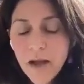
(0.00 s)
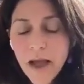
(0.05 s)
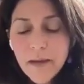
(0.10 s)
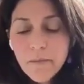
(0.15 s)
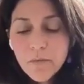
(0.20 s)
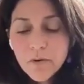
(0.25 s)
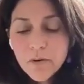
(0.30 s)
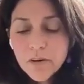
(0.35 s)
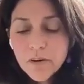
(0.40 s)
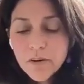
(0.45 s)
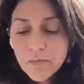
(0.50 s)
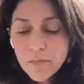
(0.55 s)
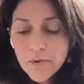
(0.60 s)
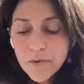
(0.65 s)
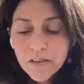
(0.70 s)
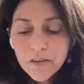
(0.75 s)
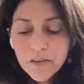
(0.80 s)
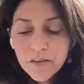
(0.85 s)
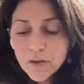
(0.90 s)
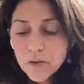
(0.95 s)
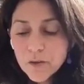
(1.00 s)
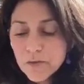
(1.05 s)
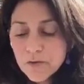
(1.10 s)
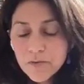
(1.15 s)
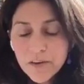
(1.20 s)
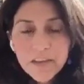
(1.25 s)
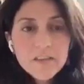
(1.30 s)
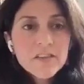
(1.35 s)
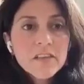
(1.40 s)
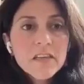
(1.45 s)
I work with
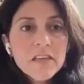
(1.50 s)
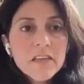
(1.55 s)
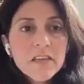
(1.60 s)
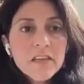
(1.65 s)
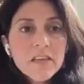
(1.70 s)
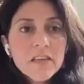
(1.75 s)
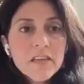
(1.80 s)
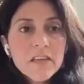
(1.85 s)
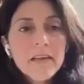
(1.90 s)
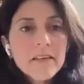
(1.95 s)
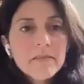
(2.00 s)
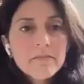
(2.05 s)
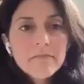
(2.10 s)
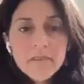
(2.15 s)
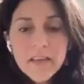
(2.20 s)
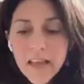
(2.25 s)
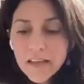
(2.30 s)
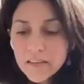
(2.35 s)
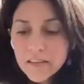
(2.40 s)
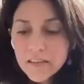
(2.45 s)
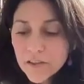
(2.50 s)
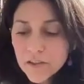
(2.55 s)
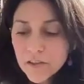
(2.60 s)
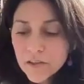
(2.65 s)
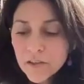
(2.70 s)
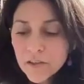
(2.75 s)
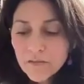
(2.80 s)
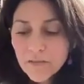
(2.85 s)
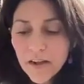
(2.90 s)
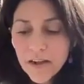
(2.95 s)
groups ranging from like
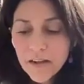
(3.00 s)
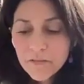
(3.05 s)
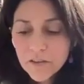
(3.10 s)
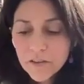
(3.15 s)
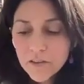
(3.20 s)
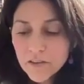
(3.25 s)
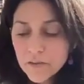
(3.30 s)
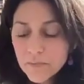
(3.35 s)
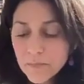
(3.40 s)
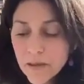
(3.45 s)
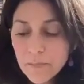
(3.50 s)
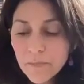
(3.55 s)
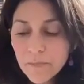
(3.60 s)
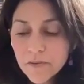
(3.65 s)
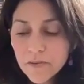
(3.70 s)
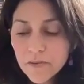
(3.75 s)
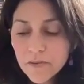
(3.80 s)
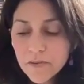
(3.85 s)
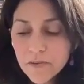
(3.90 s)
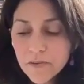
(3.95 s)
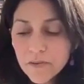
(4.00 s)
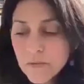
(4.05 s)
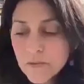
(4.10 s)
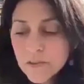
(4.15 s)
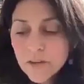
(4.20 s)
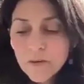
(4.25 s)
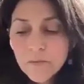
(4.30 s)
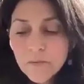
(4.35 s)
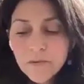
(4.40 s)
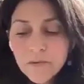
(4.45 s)
cancer survivors, people living
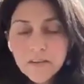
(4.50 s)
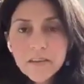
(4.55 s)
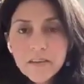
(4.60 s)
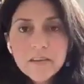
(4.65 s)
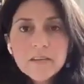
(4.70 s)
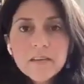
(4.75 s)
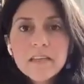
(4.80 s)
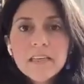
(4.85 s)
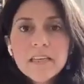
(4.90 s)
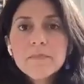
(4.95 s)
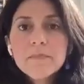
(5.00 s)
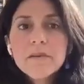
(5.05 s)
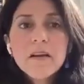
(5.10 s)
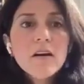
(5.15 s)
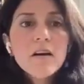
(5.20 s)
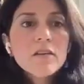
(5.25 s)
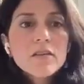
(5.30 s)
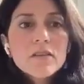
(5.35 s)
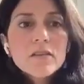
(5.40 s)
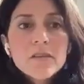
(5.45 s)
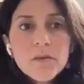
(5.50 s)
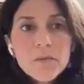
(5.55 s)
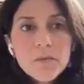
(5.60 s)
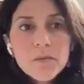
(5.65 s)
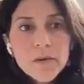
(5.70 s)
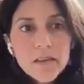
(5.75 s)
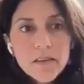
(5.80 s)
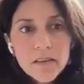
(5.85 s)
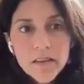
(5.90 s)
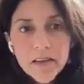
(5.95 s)
with terminal illness, but also
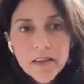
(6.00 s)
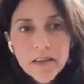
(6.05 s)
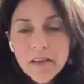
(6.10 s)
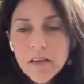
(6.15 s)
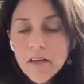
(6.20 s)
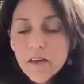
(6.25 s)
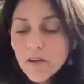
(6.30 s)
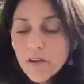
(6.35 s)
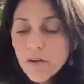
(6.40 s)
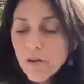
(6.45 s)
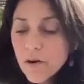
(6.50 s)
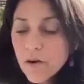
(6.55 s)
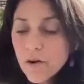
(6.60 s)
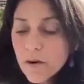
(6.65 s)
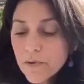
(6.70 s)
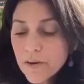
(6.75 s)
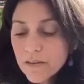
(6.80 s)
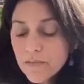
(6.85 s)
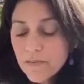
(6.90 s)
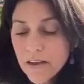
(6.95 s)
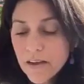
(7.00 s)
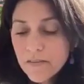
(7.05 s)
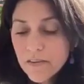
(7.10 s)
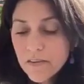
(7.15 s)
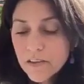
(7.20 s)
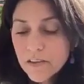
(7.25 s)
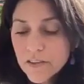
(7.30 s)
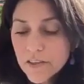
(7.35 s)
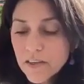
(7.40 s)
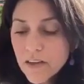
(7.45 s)
with like corporate
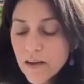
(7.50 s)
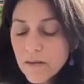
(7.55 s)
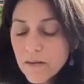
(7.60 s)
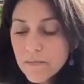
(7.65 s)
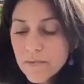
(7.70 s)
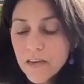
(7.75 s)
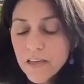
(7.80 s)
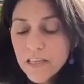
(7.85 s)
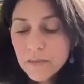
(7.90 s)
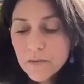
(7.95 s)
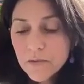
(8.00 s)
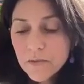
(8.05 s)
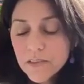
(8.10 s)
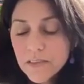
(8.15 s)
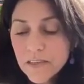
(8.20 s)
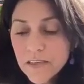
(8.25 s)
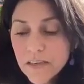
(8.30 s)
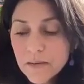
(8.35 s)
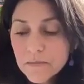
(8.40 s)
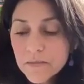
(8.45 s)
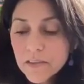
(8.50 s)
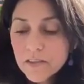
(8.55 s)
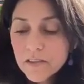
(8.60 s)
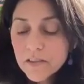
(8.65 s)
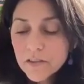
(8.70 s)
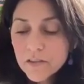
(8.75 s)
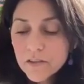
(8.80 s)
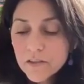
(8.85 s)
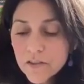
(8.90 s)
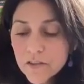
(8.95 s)
500 companies, museums,
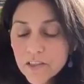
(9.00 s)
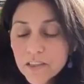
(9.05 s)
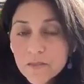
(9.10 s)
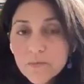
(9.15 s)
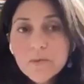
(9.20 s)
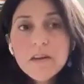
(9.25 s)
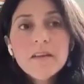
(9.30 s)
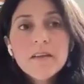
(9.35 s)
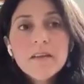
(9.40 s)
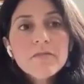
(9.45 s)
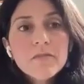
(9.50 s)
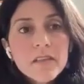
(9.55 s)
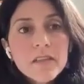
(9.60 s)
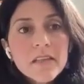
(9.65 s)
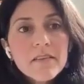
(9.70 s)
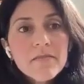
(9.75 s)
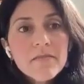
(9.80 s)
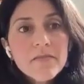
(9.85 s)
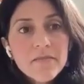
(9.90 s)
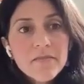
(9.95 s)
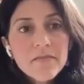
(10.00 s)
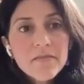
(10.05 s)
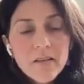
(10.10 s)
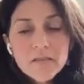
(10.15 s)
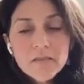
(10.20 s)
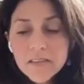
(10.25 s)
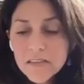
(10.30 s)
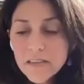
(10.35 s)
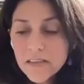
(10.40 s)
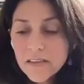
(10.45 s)
institutions. What I've really
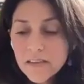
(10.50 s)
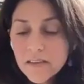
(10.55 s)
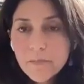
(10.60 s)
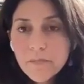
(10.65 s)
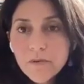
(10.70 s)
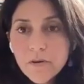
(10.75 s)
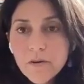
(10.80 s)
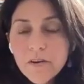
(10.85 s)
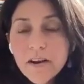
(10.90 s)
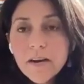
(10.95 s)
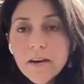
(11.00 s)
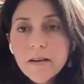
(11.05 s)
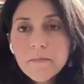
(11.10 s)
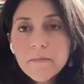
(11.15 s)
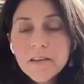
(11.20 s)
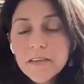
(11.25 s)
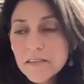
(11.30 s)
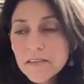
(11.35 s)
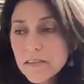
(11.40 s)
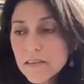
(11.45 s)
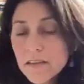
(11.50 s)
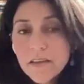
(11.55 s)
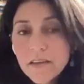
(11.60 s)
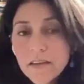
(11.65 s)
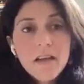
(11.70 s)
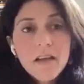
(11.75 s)
found is that the program is